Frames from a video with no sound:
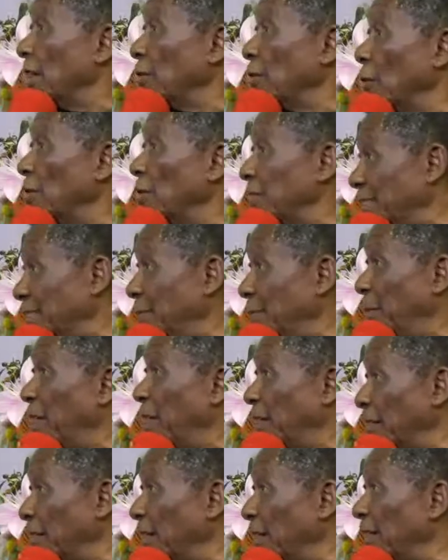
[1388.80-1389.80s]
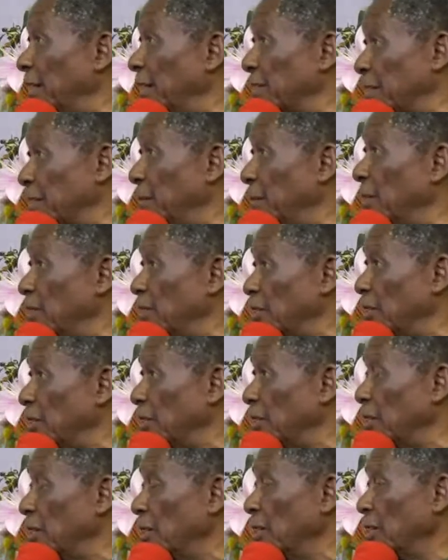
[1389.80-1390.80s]
on deeper examination,
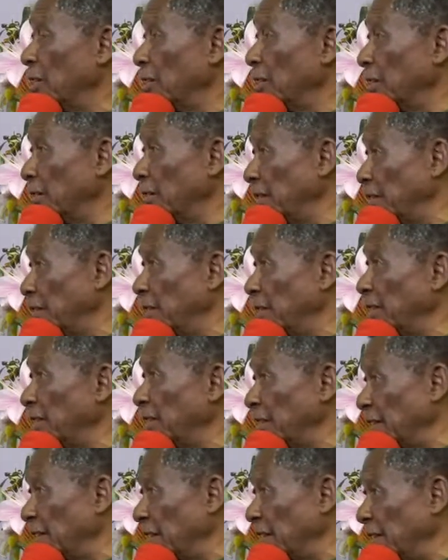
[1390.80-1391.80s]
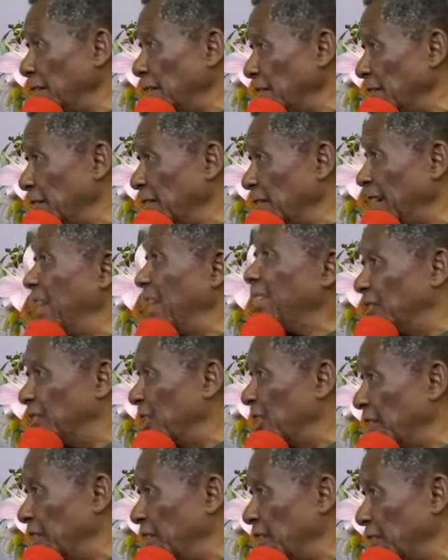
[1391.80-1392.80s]
that the
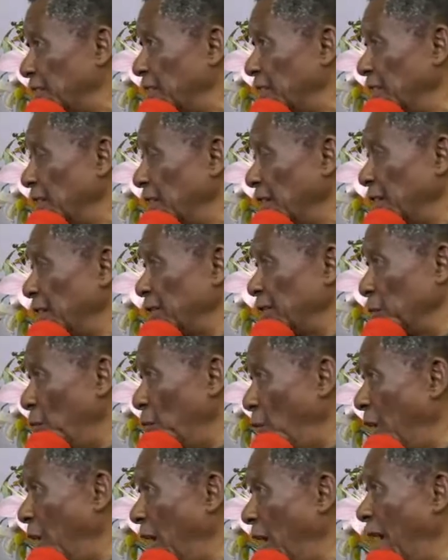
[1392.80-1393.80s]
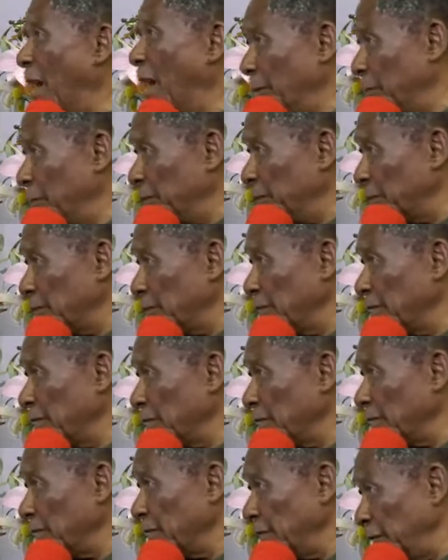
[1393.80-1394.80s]
agent is more harmed
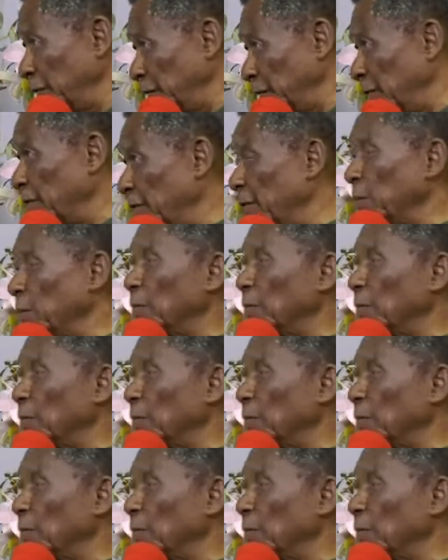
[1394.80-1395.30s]
than the victim.